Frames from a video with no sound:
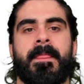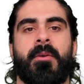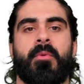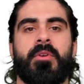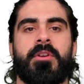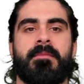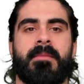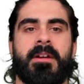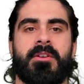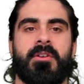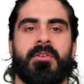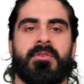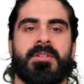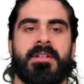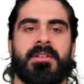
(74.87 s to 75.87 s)
Now, what you might
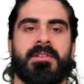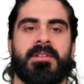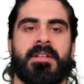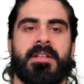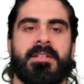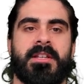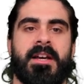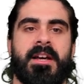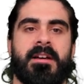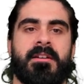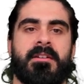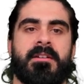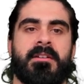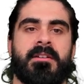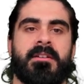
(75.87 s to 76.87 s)
notice is that
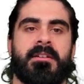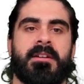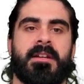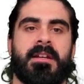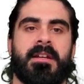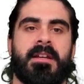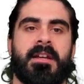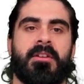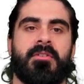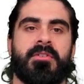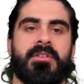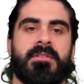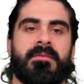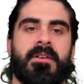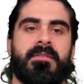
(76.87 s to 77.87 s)
it
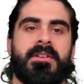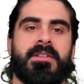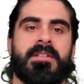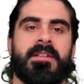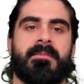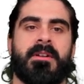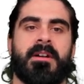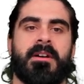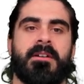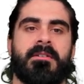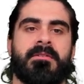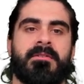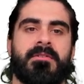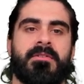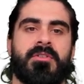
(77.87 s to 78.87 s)
looks very similar
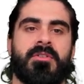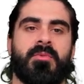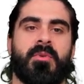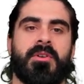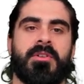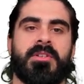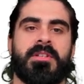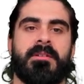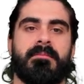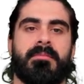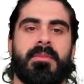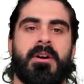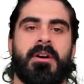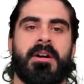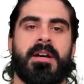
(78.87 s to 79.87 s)
to what's in
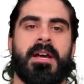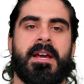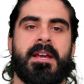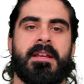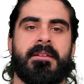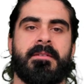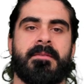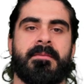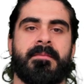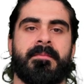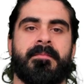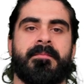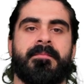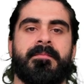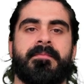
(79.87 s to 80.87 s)
part A,
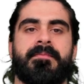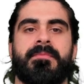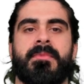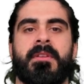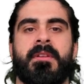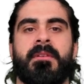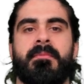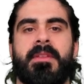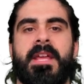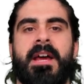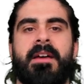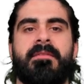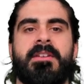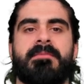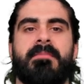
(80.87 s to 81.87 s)
but they
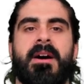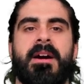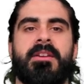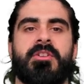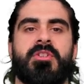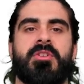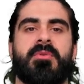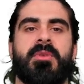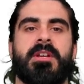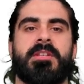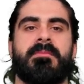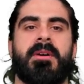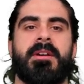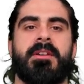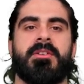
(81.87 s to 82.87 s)
have this minus
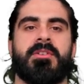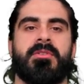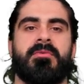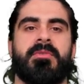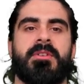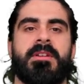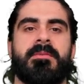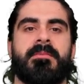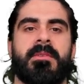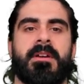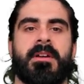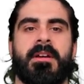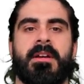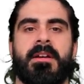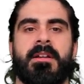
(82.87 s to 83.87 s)
2x minus 3.
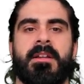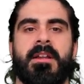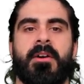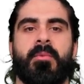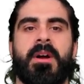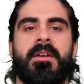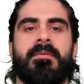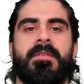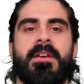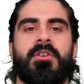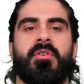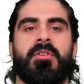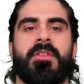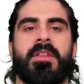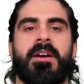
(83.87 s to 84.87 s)
Now, where have they
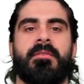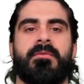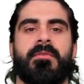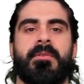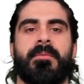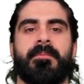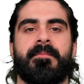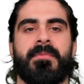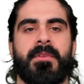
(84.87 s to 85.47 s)
gotten that from?